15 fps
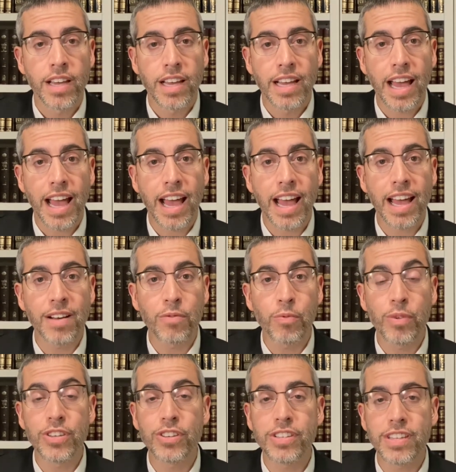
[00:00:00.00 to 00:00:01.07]
And
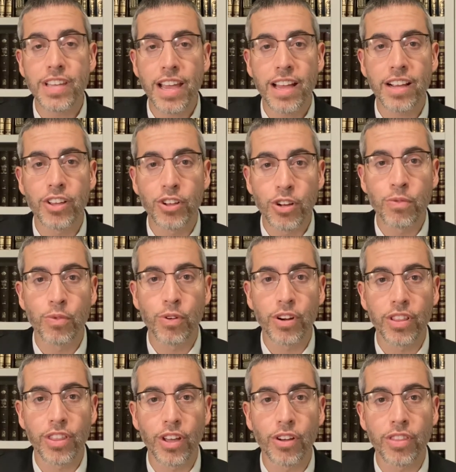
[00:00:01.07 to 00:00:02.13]
when you say a good
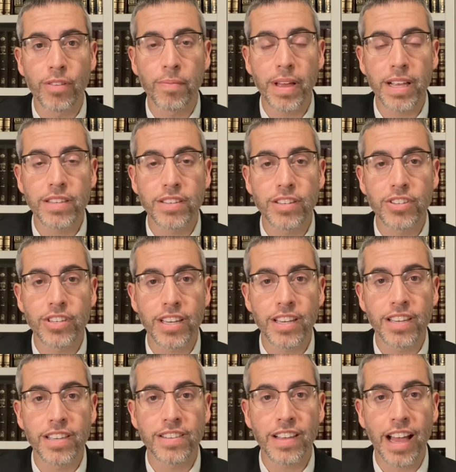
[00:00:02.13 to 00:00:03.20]
word, though, the message
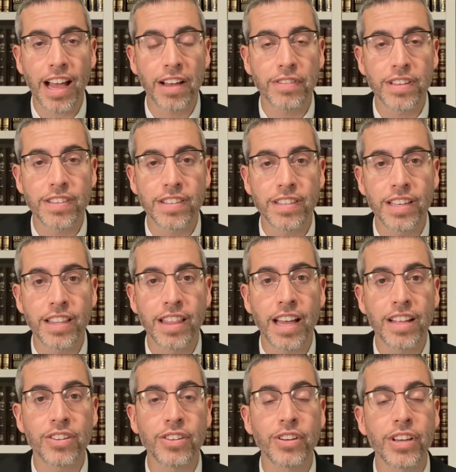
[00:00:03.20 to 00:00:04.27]
is obviously
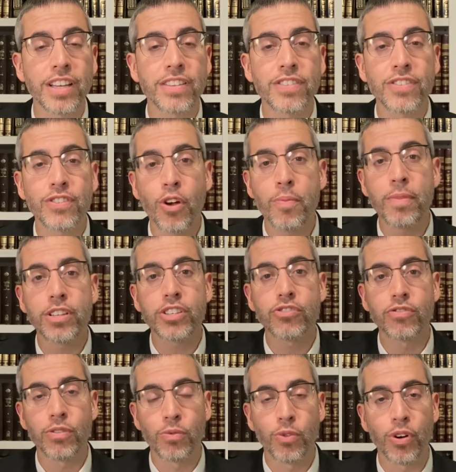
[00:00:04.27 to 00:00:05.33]
that you get so much
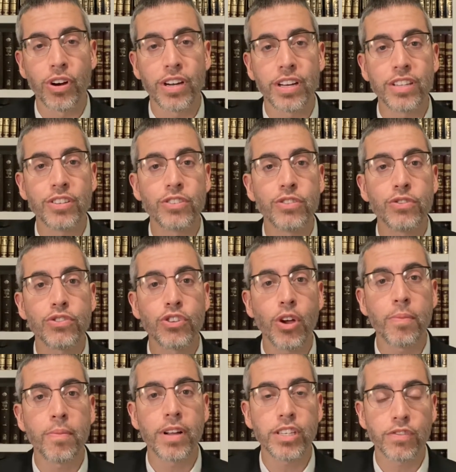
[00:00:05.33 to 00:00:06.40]
reward and you do
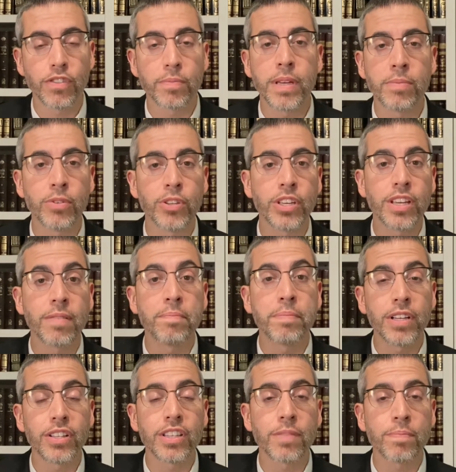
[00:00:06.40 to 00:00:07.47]
so much for people. You can
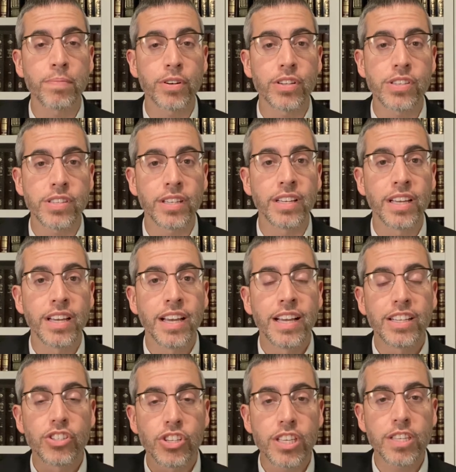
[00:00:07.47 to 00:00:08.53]
build a person
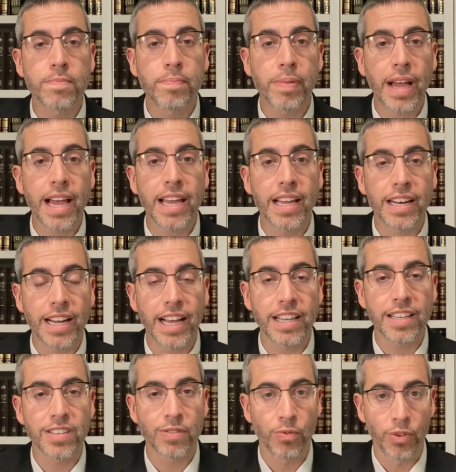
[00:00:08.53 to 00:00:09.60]
just by a
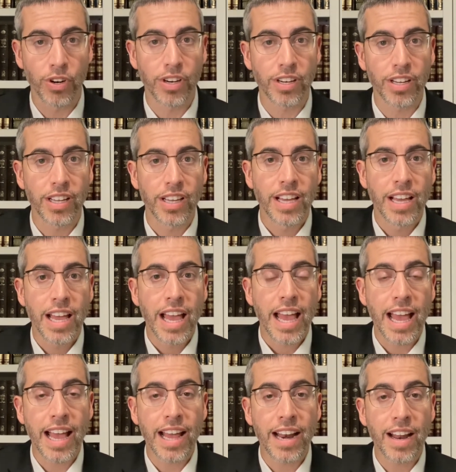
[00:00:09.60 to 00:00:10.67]
nice word.
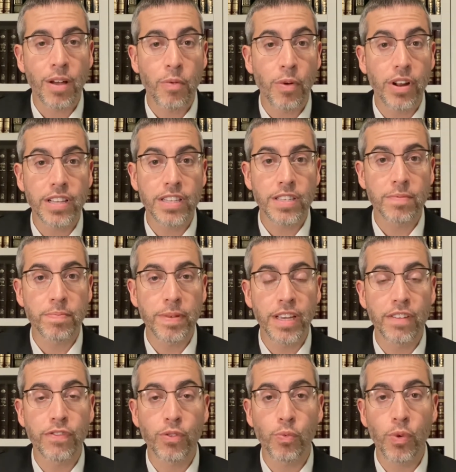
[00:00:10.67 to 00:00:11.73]
And I want to
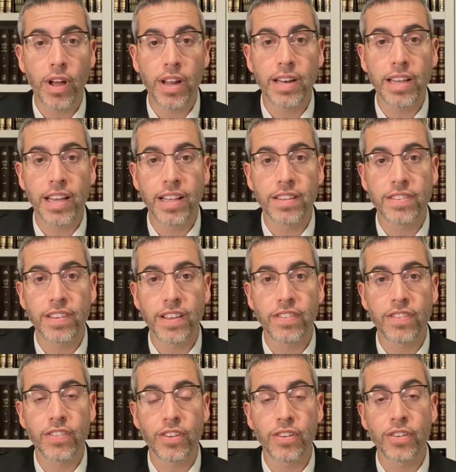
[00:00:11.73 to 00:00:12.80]
speak for one
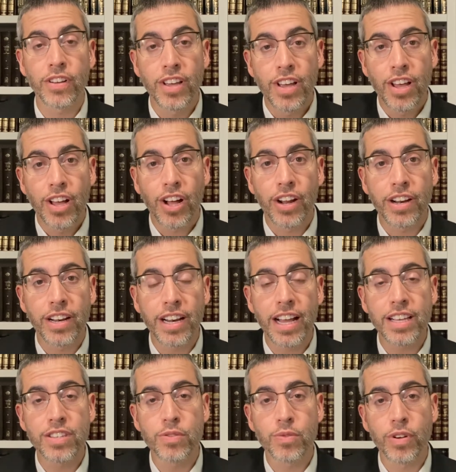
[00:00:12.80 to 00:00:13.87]
instance on a
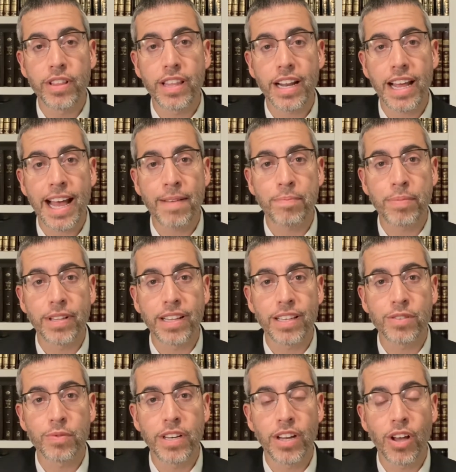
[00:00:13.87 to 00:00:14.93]
nice word that happened.
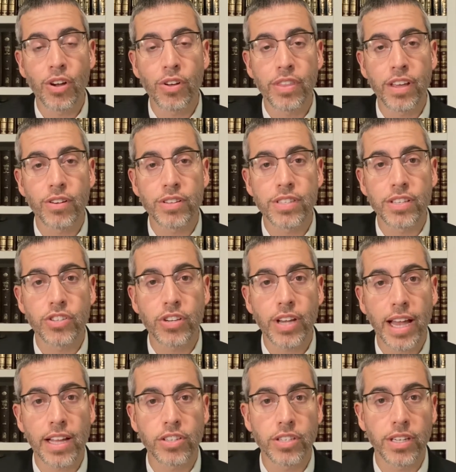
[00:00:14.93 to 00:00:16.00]
As we know, there was the
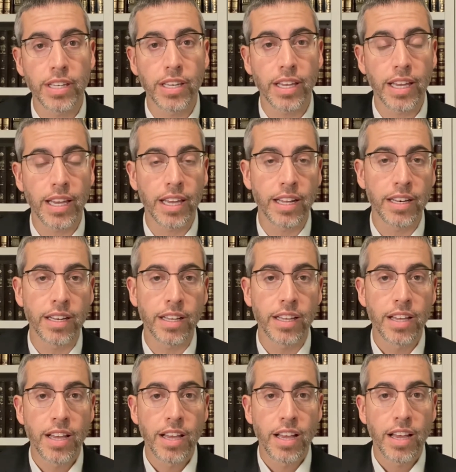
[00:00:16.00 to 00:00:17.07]
tragedy in
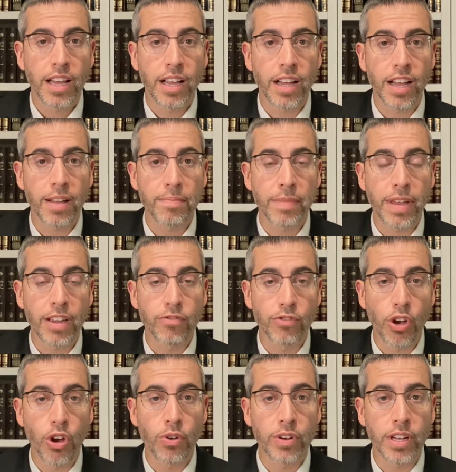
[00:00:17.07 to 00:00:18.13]

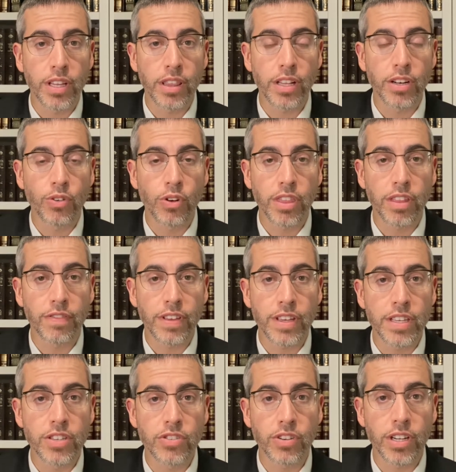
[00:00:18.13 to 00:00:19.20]
Meron in the north of
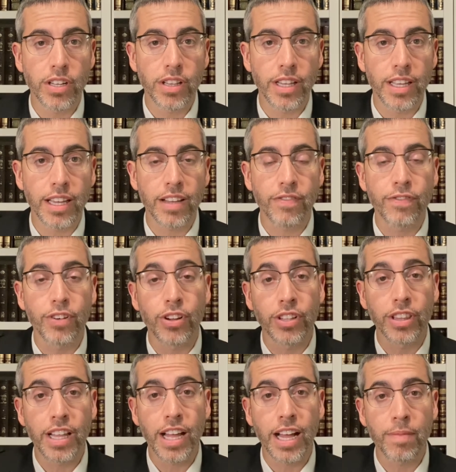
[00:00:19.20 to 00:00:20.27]
Israel
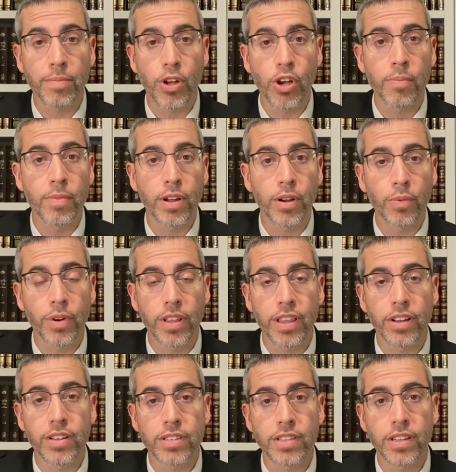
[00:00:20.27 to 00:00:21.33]
on Lag BaOmer, where
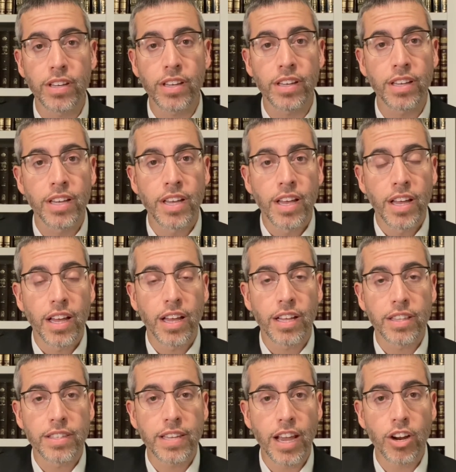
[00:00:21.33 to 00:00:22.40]
there's a
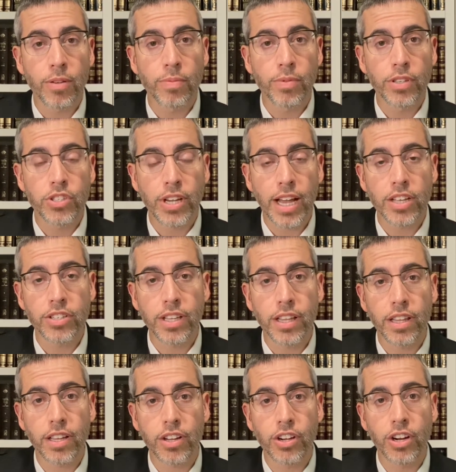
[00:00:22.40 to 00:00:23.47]
terrible tragedy
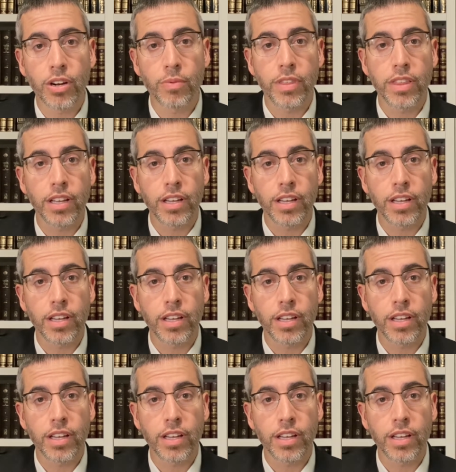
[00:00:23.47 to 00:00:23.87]
that occurred with